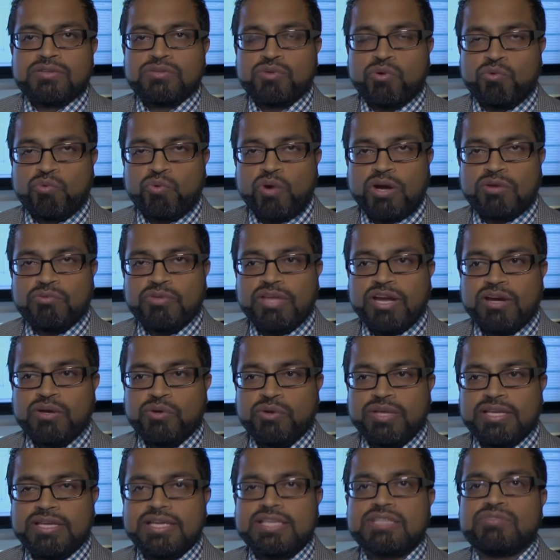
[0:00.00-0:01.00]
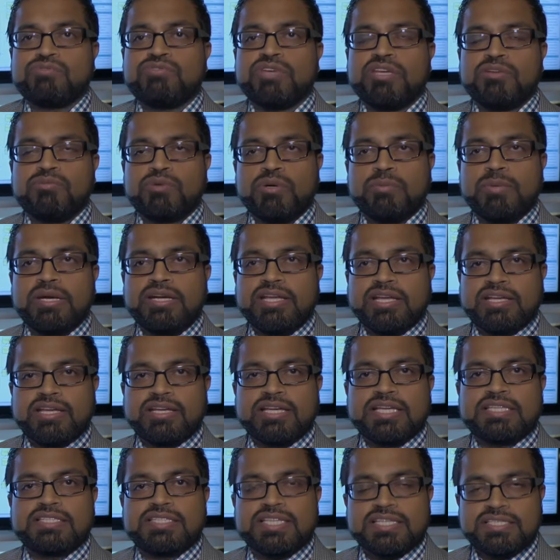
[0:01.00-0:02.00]
So what we are doing is we would be
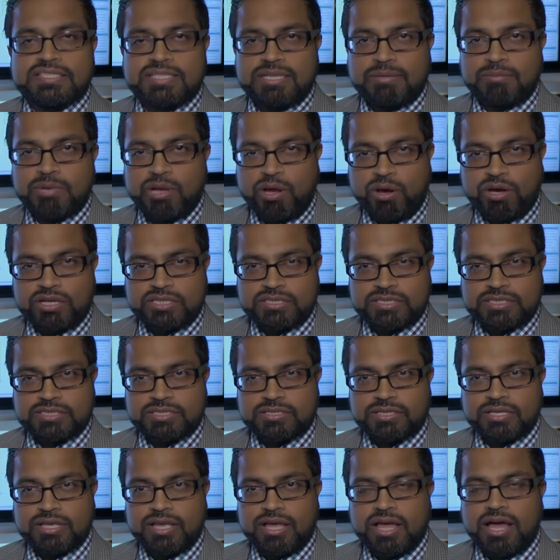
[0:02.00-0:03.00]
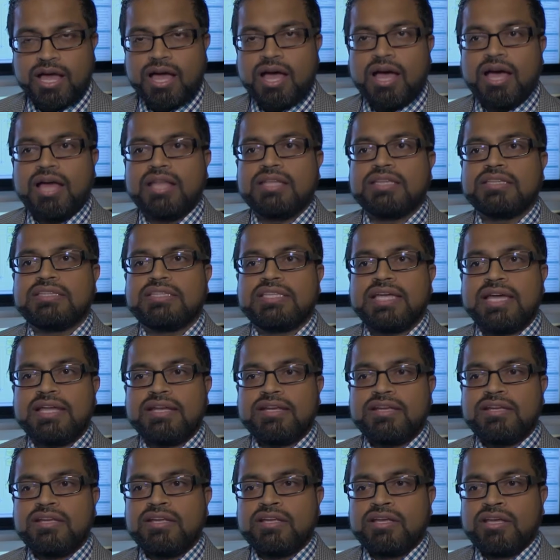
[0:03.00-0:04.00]
taking a system logs, and
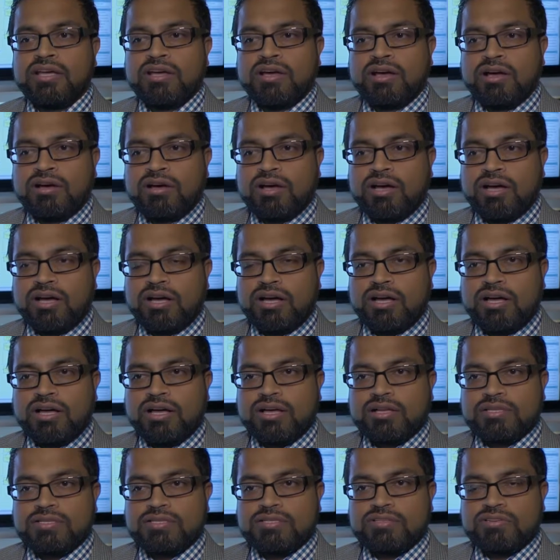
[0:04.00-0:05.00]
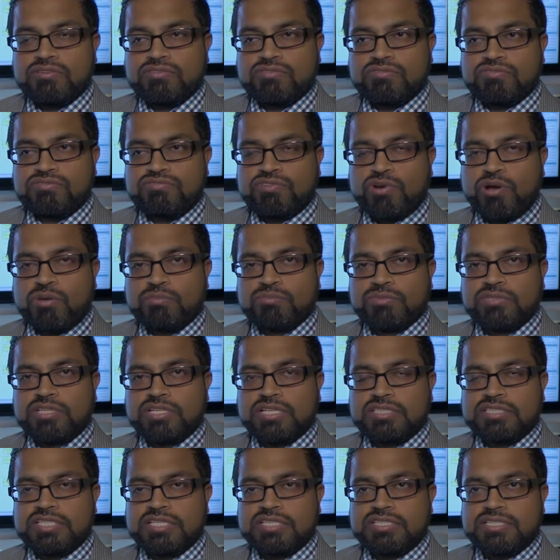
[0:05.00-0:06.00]
then from
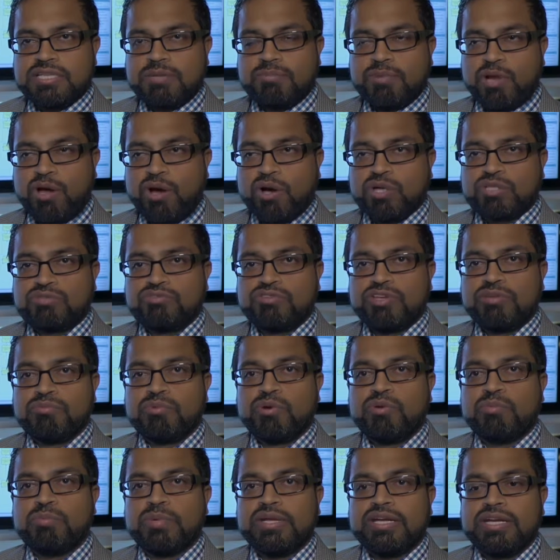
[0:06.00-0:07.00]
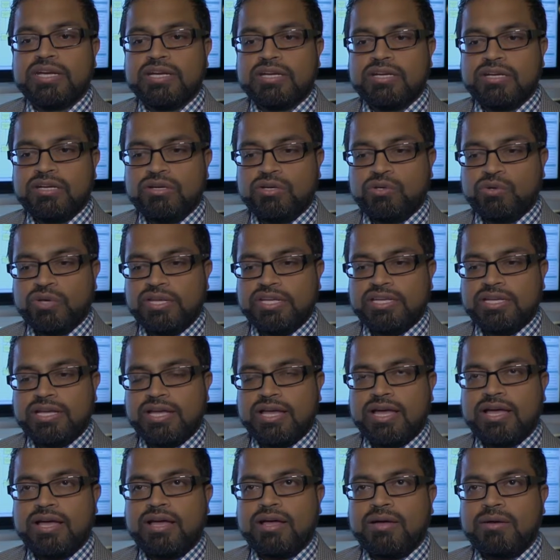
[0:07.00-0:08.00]
the system logs we would be doing
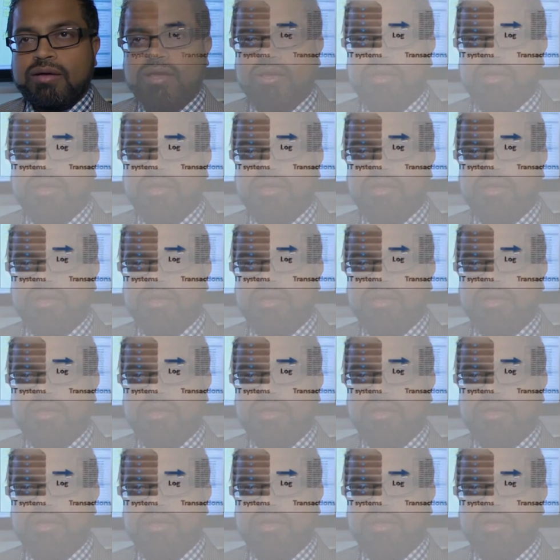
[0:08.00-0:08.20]
a